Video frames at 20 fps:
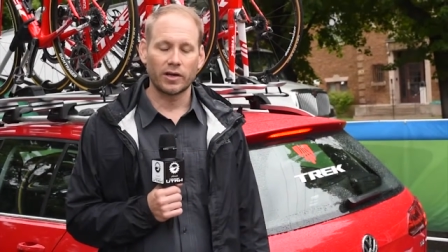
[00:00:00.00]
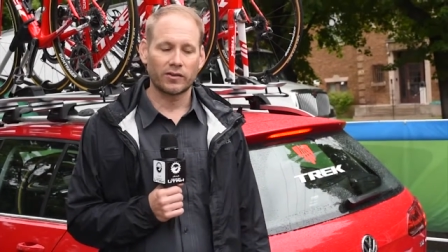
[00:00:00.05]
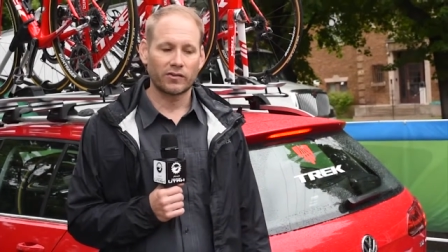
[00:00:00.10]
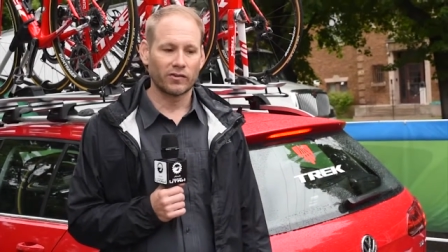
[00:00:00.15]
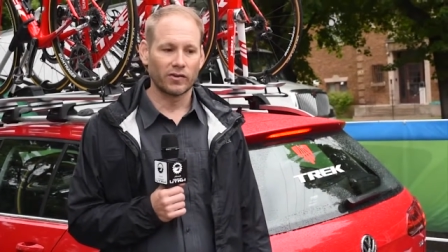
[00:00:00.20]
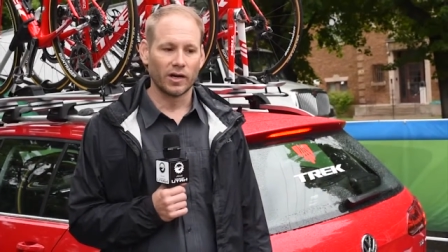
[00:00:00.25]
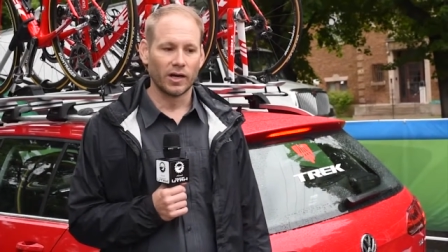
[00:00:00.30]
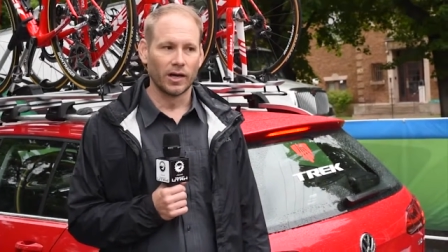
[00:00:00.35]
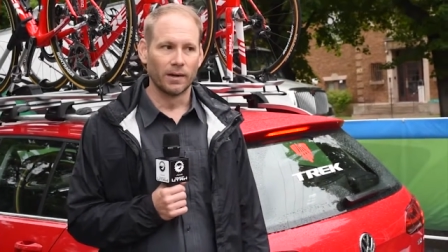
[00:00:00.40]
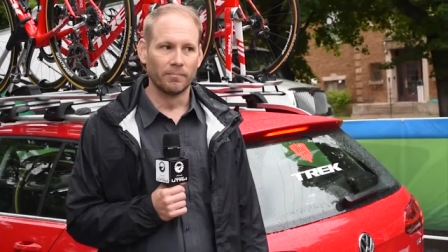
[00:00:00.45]

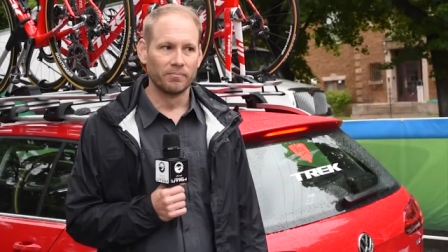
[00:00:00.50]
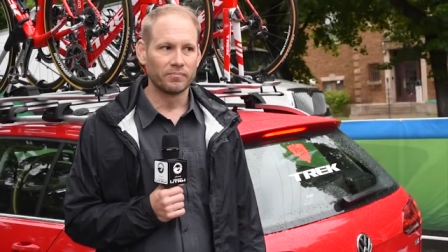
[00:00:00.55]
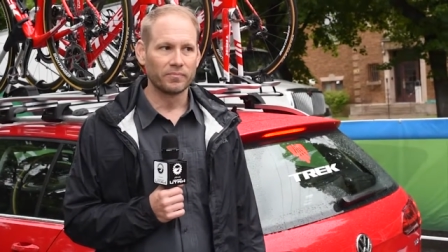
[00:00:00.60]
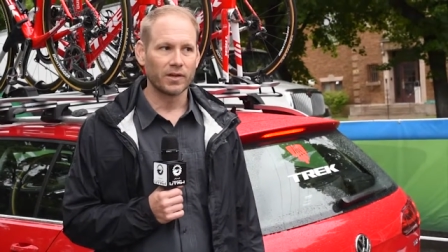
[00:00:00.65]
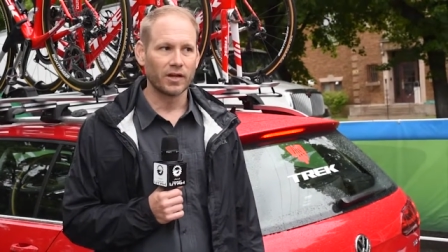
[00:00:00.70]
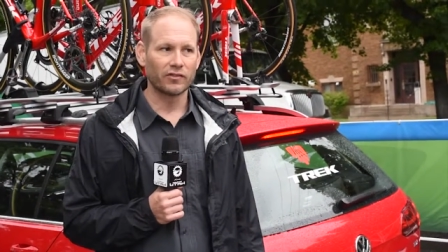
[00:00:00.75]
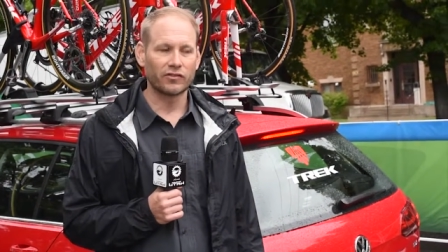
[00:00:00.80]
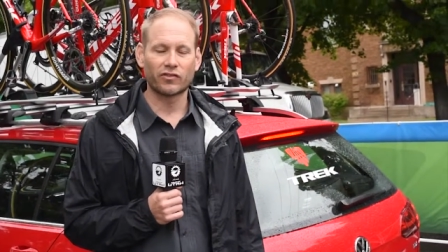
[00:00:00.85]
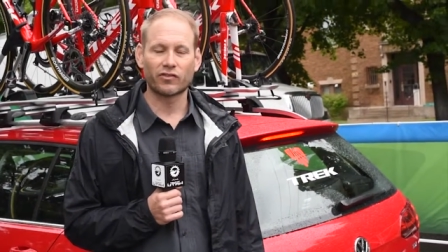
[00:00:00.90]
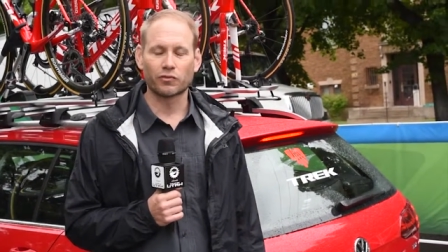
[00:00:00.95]
It's, um,
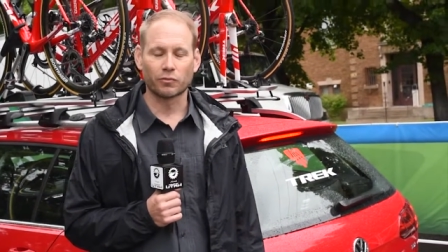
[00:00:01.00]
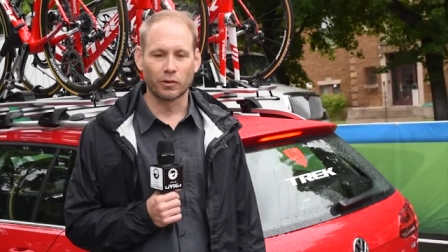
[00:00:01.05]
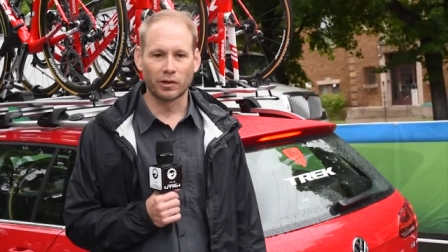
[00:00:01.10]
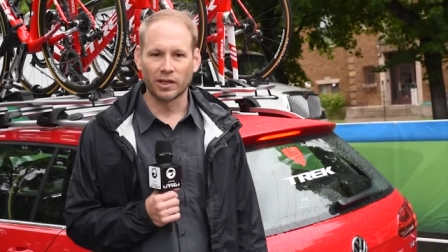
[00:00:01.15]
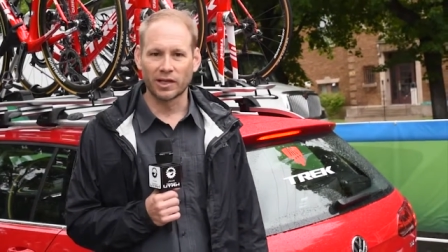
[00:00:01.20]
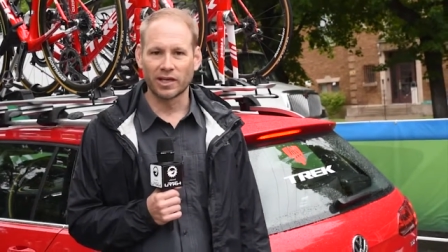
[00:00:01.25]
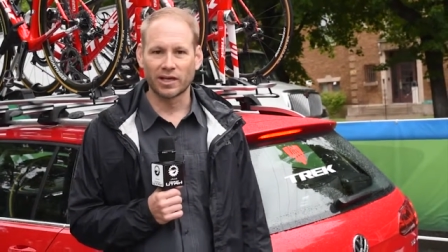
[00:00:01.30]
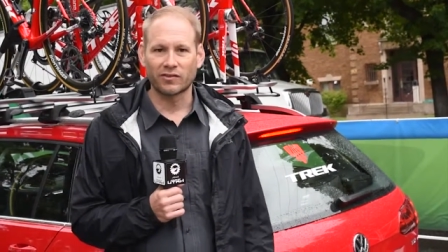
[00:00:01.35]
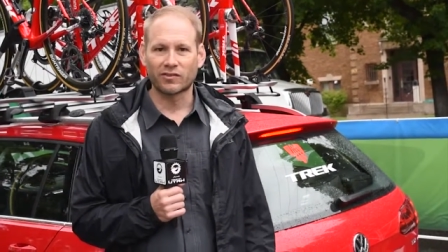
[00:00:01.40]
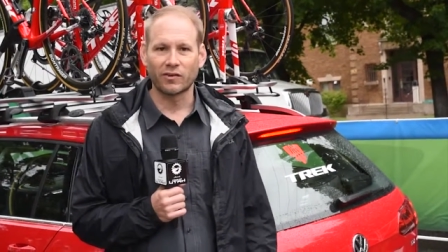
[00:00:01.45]
it's
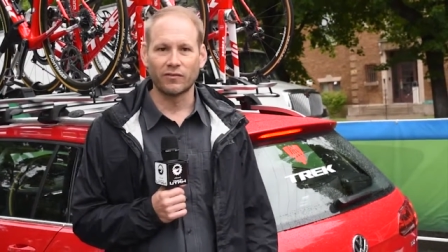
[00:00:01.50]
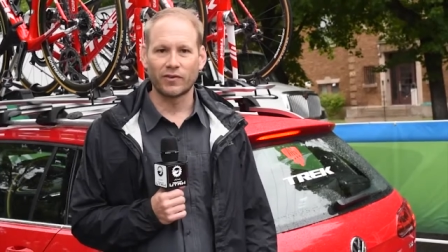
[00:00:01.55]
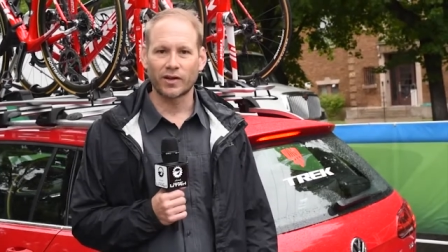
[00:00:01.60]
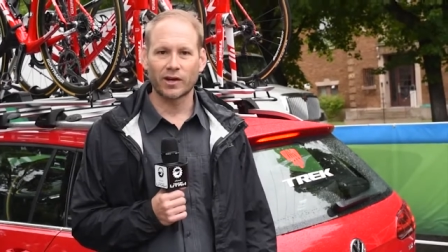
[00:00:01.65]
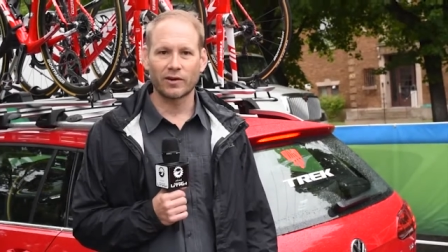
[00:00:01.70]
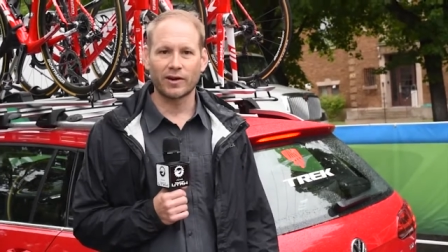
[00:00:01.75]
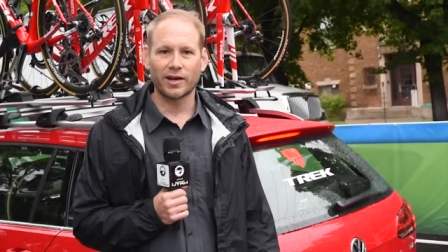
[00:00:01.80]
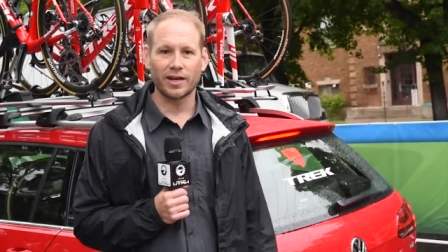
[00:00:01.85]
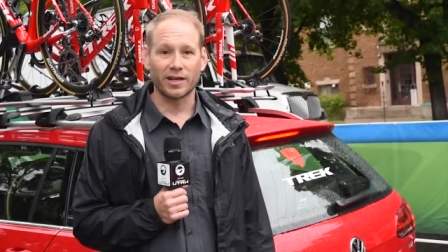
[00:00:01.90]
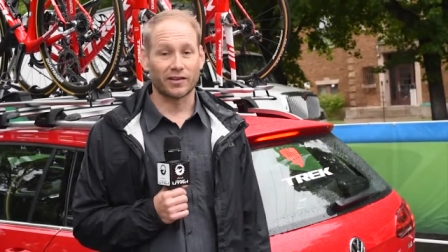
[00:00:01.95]
thrilling, it's
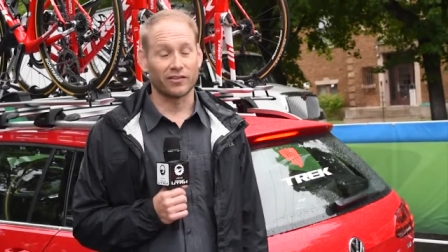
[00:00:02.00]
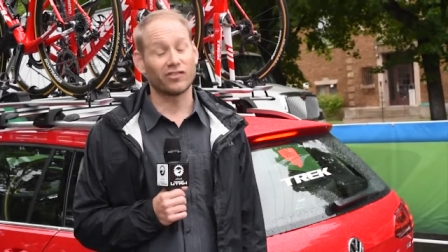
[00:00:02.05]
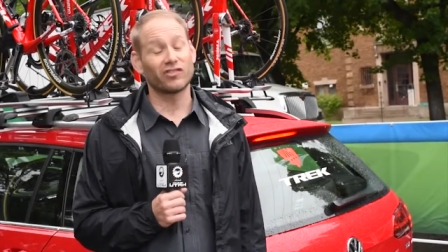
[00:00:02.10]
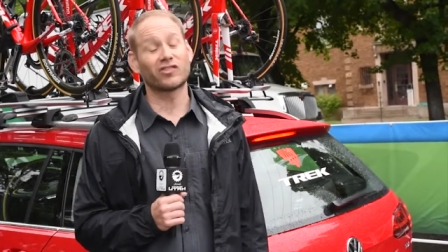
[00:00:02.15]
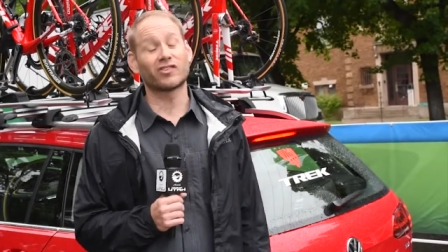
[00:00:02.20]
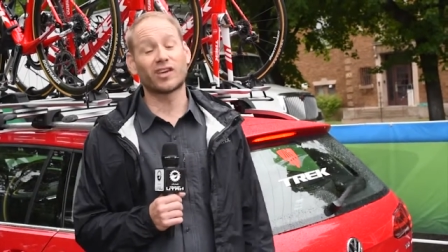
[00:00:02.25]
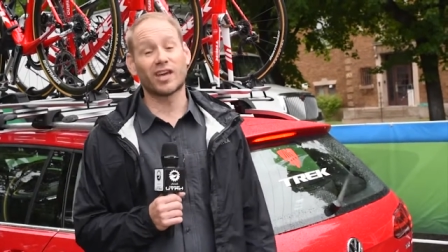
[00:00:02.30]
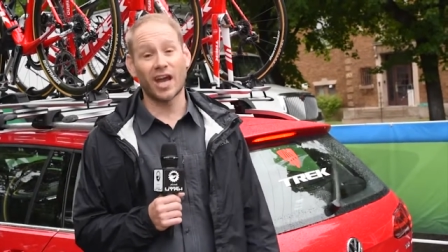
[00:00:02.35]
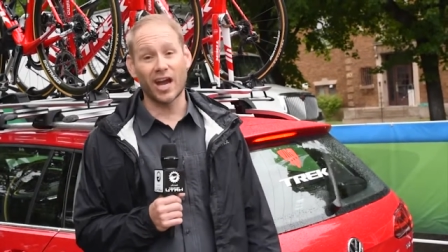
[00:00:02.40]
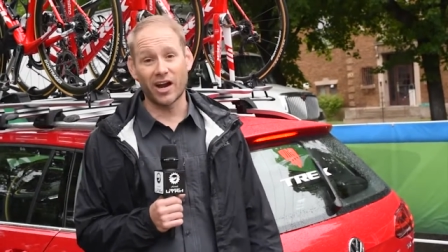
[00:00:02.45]
invigorating, it's
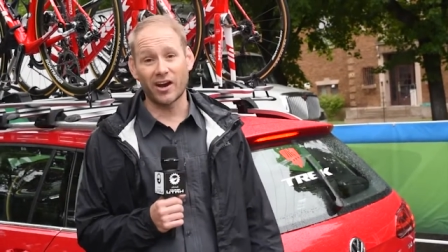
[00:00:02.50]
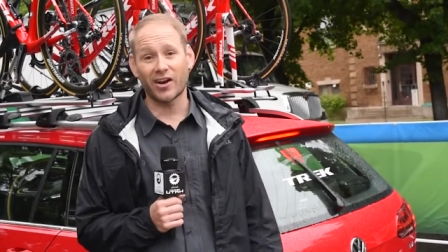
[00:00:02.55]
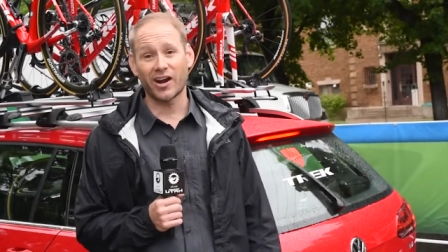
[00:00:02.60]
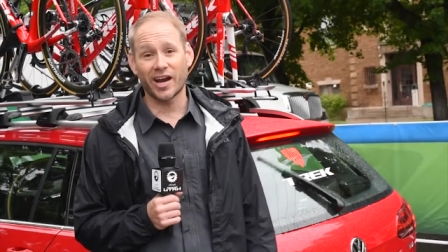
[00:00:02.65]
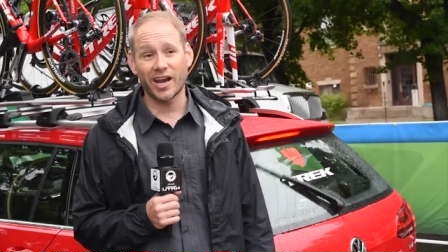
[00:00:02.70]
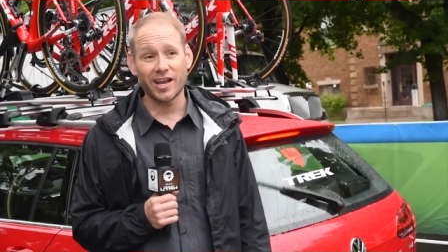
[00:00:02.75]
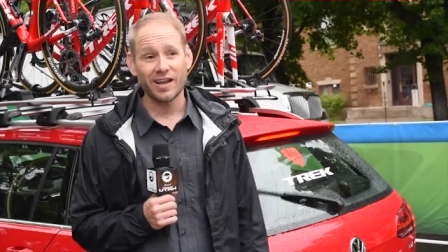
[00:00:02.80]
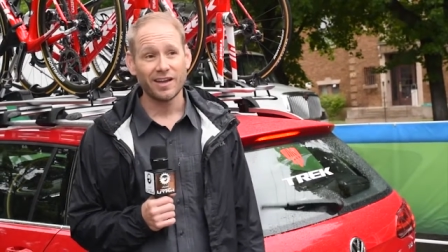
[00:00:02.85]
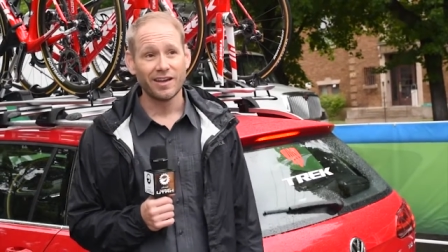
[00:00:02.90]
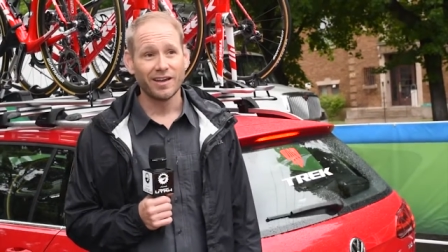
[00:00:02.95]

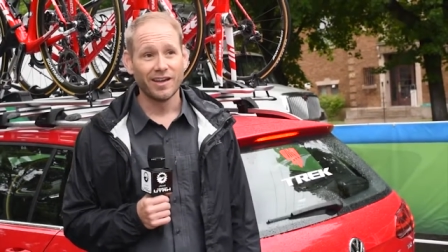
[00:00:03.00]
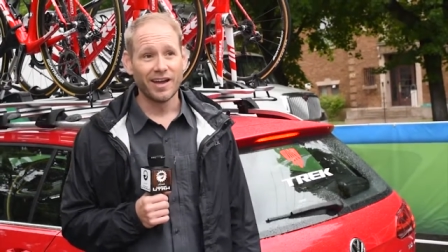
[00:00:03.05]
scary